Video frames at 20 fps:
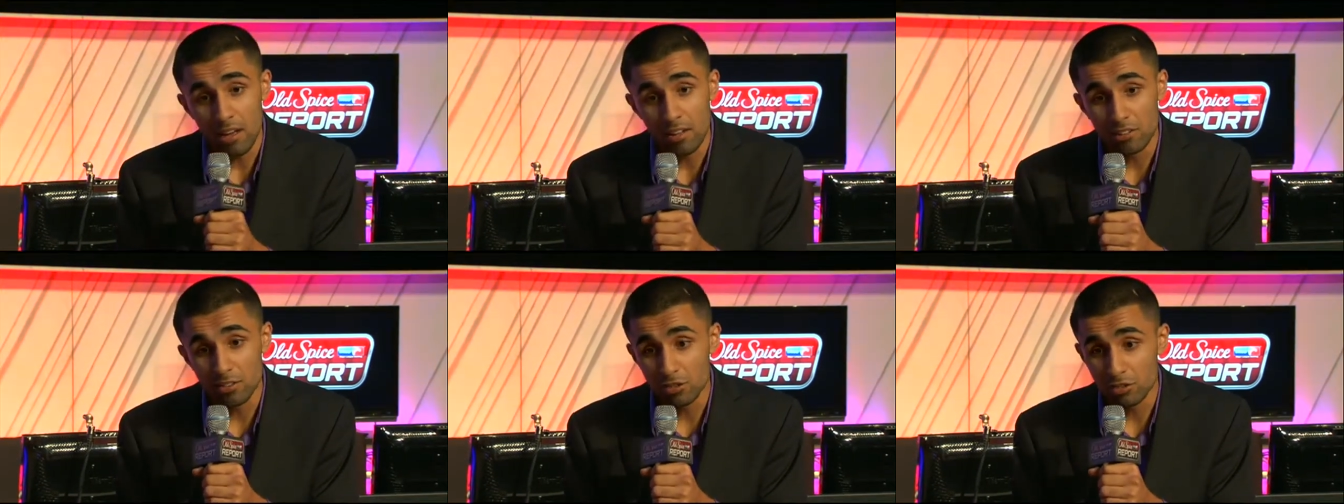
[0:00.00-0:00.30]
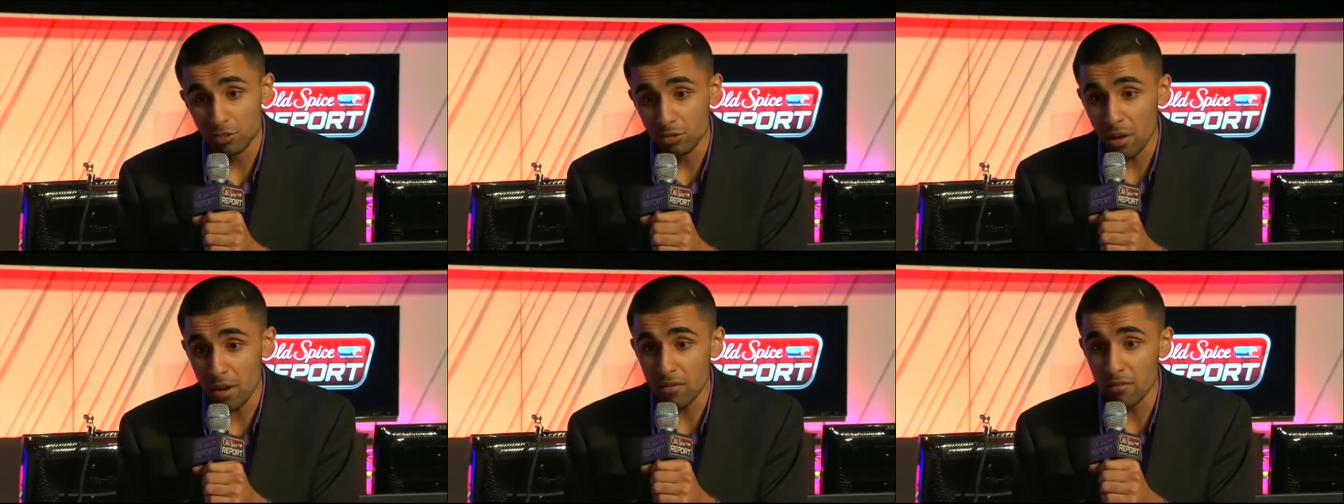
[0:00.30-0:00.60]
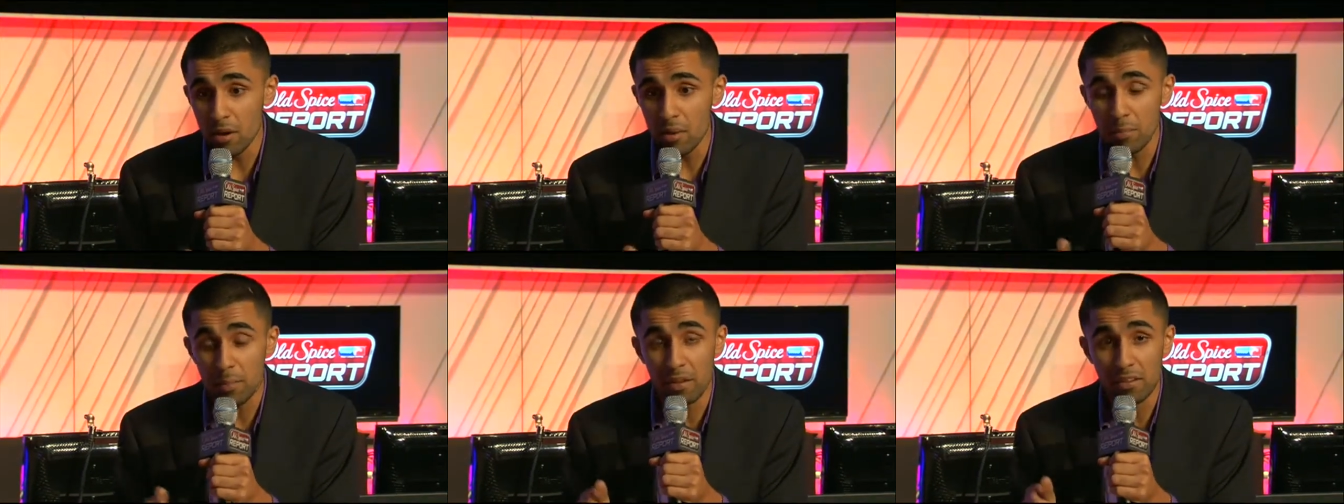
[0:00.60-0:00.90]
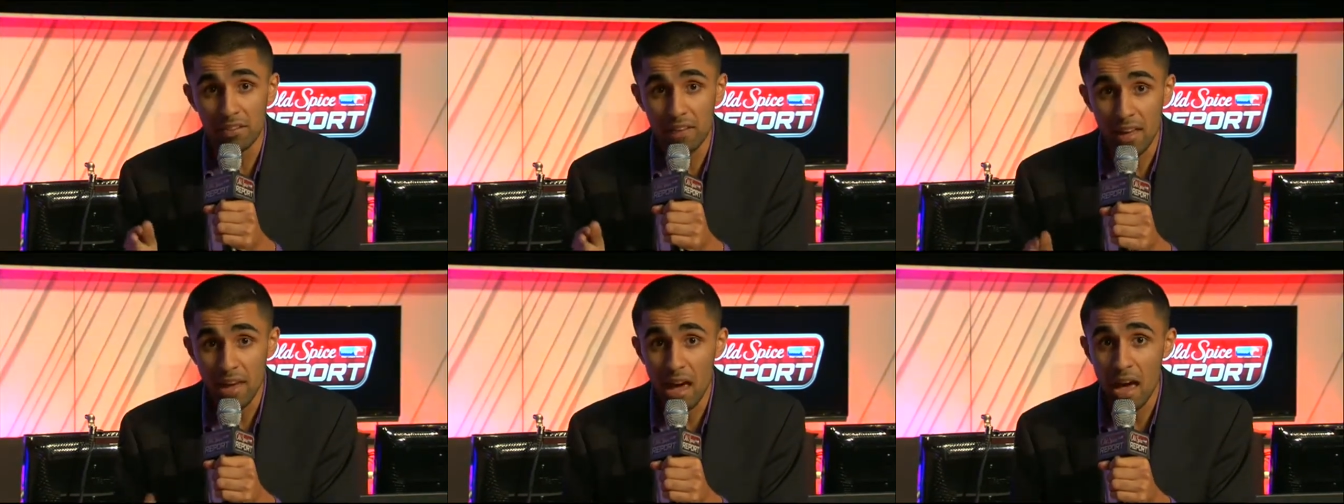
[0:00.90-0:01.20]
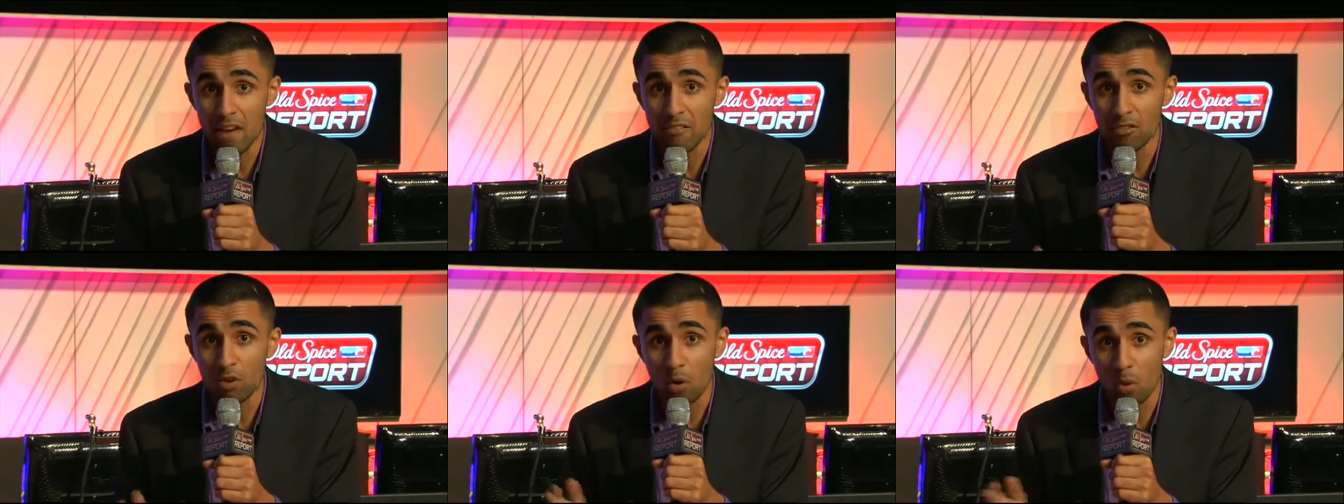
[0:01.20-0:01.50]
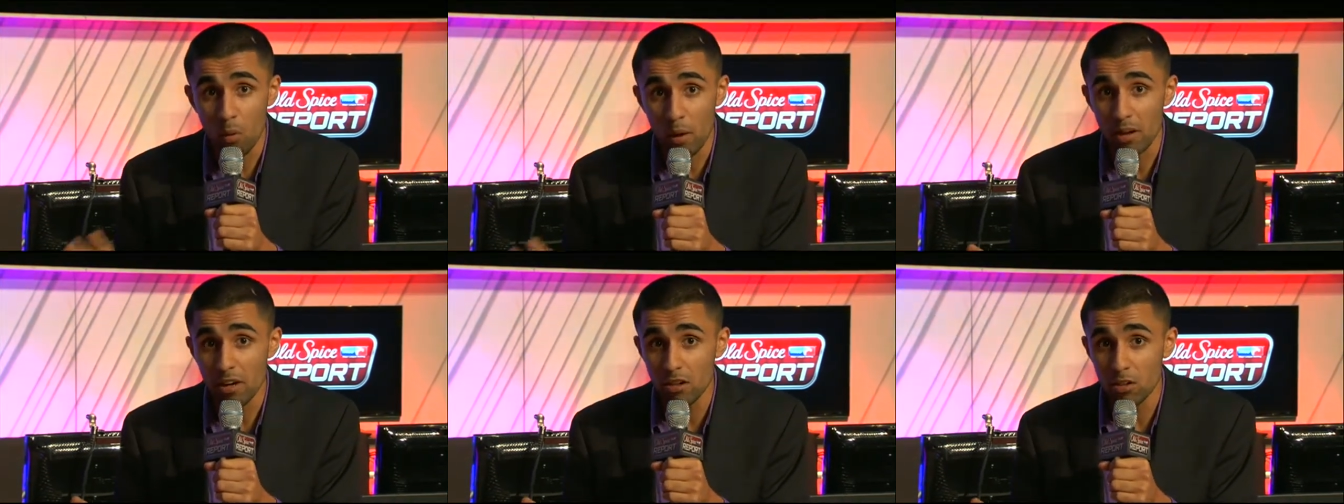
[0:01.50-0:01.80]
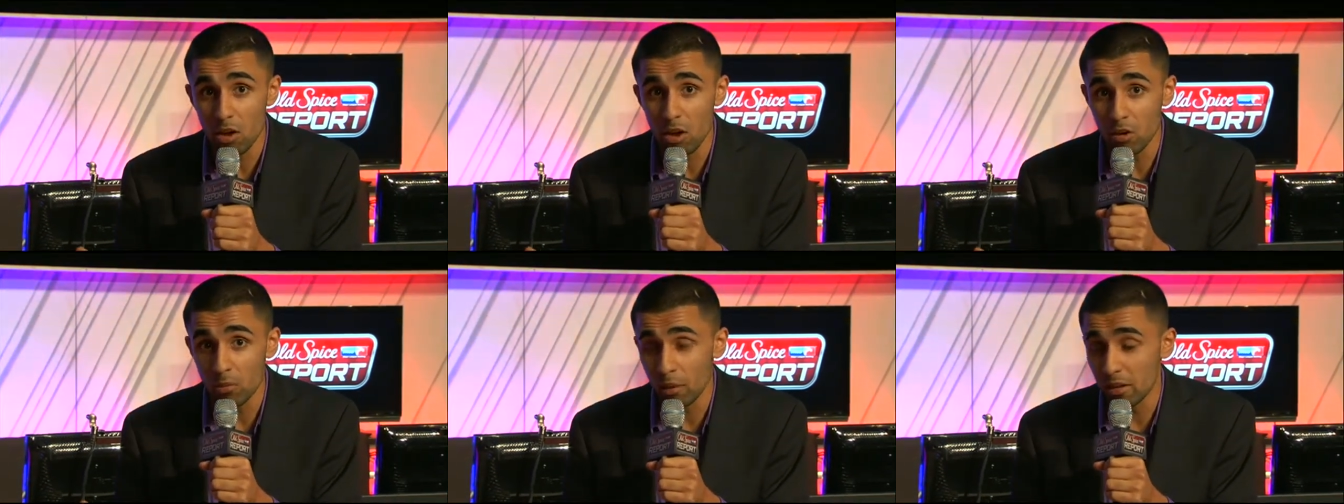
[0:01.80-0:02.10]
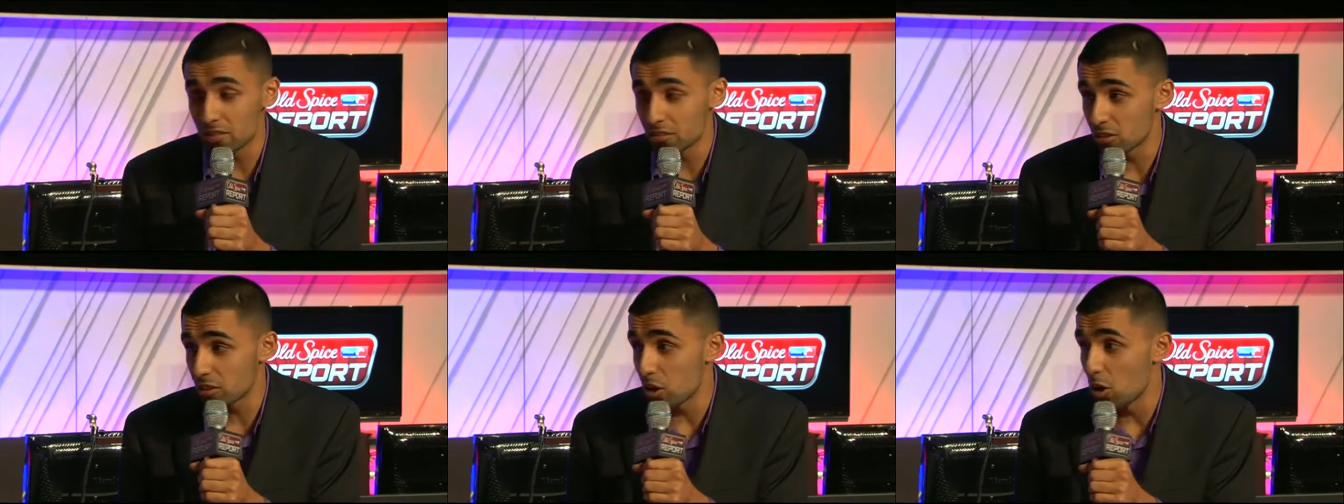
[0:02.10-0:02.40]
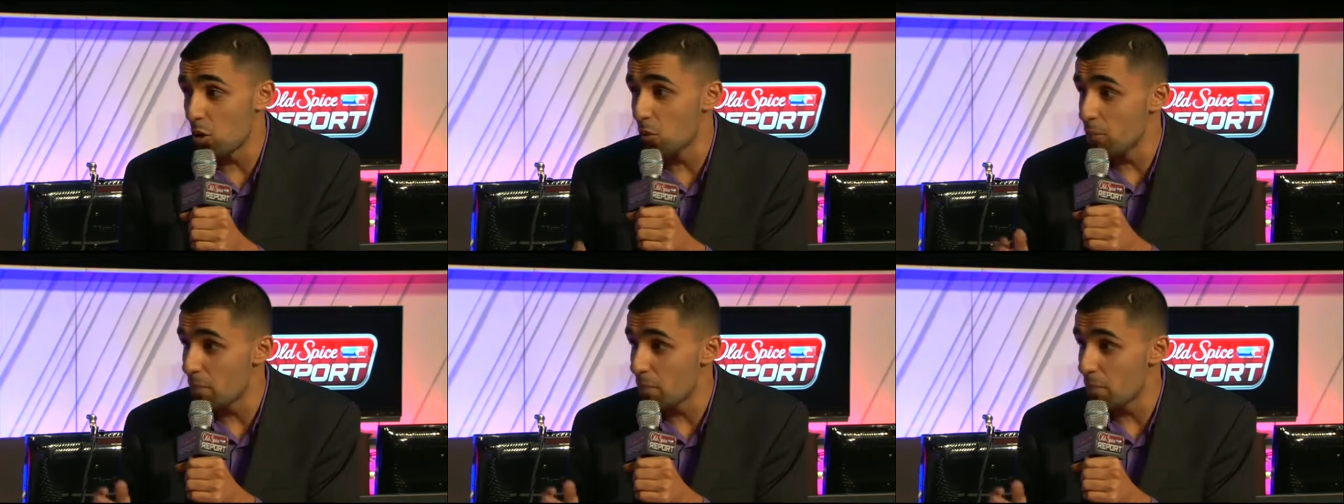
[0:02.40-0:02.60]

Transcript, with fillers: Str8 Rippin. They have quite a long ways to go.